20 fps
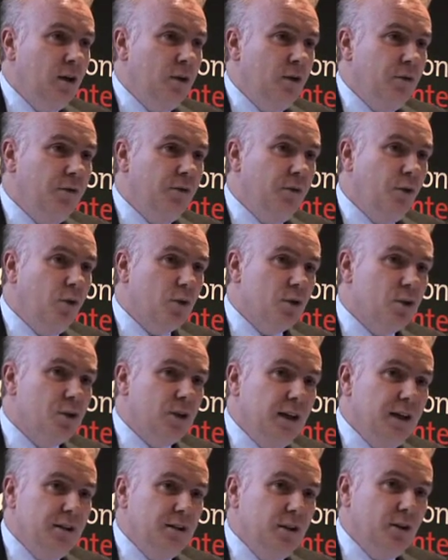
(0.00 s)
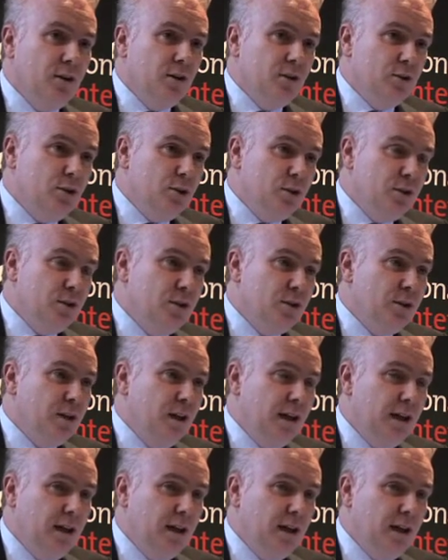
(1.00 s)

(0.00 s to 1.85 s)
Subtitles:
foresight or just